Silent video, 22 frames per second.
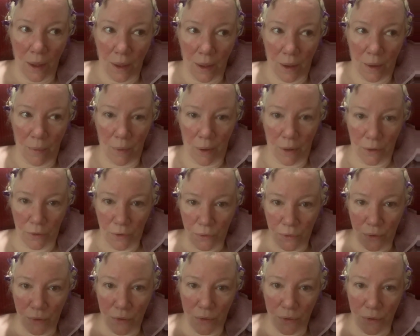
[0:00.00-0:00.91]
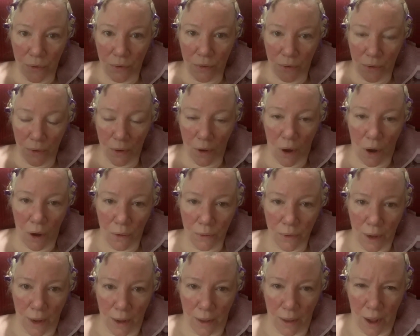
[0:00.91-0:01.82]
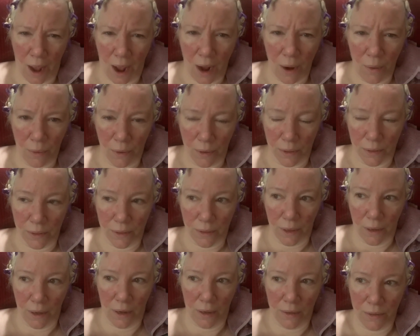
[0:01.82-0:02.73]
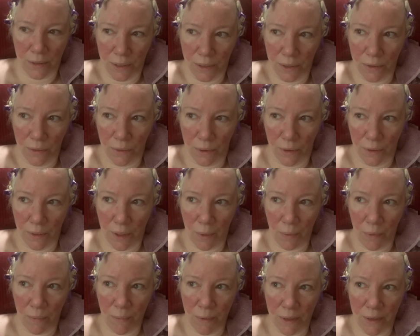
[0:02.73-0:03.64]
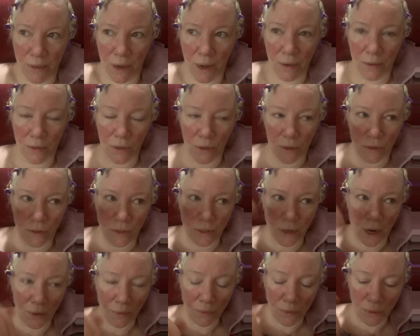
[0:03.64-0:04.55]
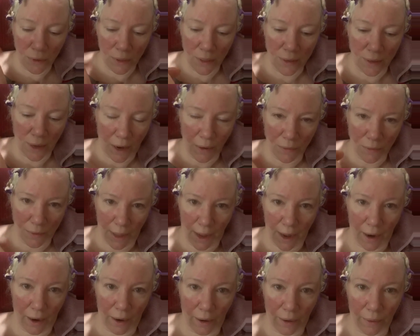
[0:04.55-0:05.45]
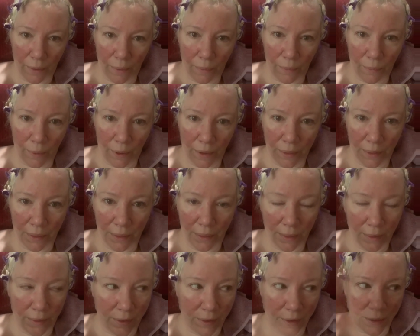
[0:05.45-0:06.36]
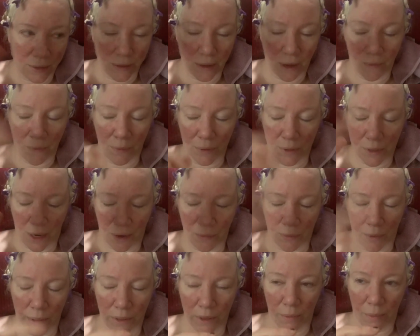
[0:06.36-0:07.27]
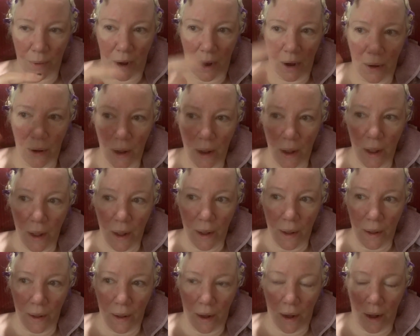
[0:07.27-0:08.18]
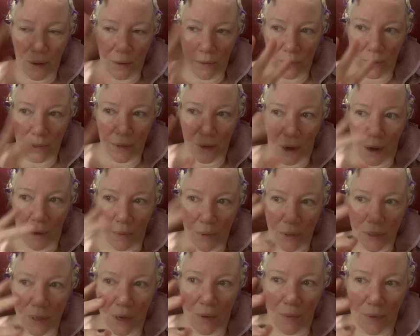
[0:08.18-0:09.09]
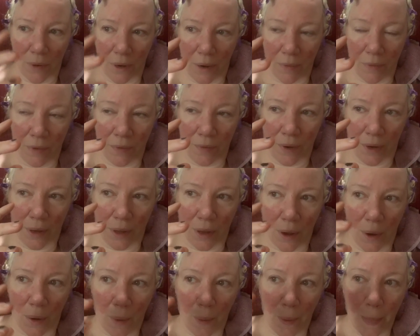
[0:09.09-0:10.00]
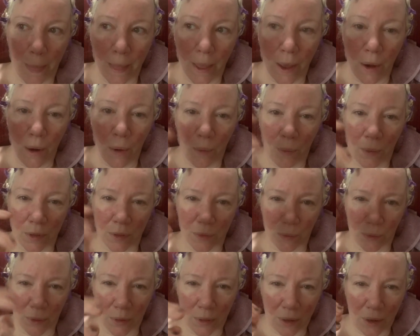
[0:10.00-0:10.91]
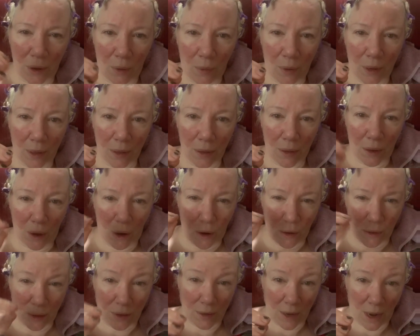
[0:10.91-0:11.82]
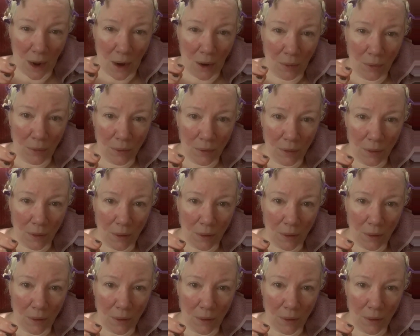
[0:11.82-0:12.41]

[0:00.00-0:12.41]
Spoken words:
It went all night, hours, until they would be done generally down there when the stuff which I've written about, I don't need to always cover it every video, was really going down.